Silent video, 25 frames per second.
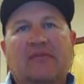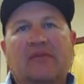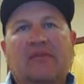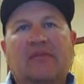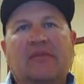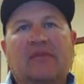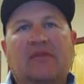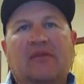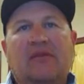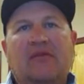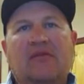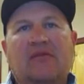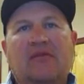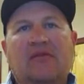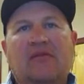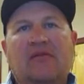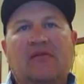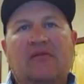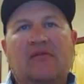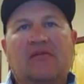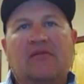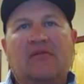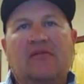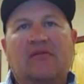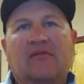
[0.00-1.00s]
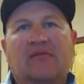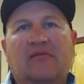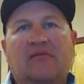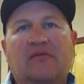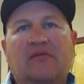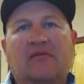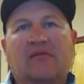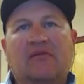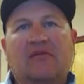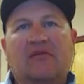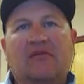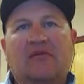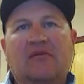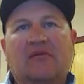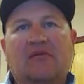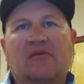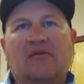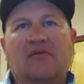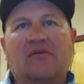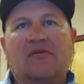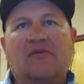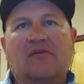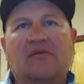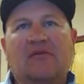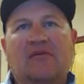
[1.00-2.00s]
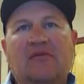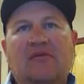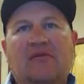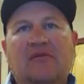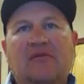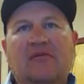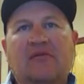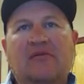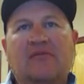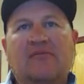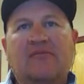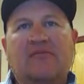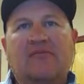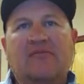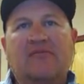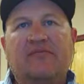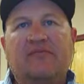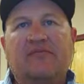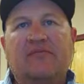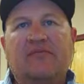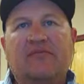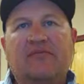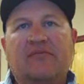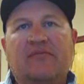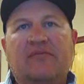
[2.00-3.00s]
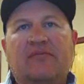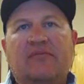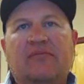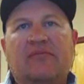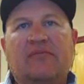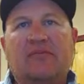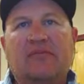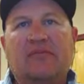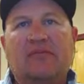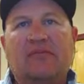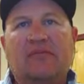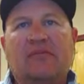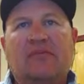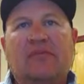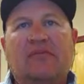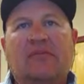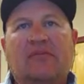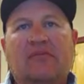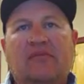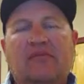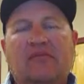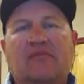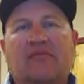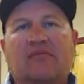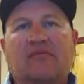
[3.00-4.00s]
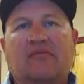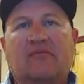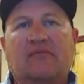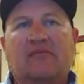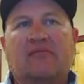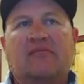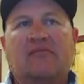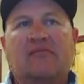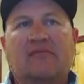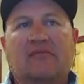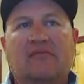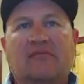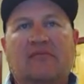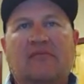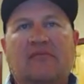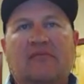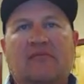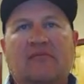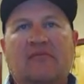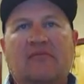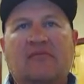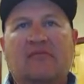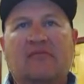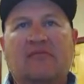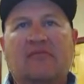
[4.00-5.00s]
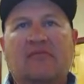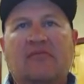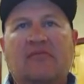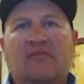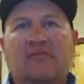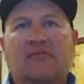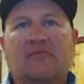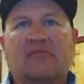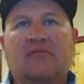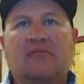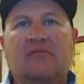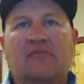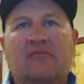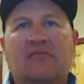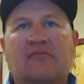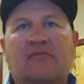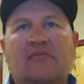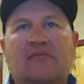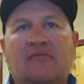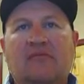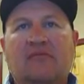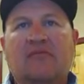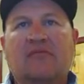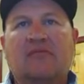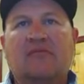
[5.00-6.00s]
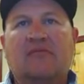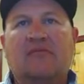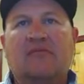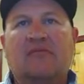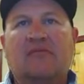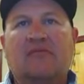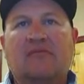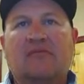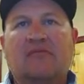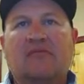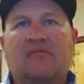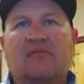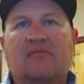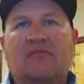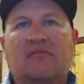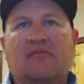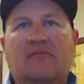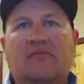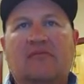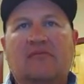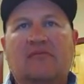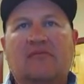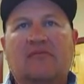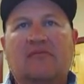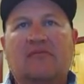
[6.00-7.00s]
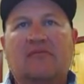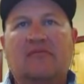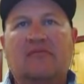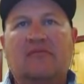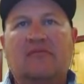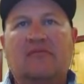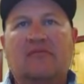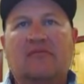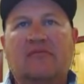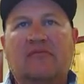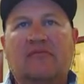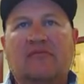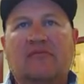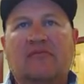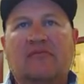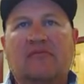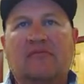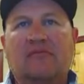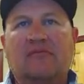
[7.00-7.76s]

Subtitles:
[no speech]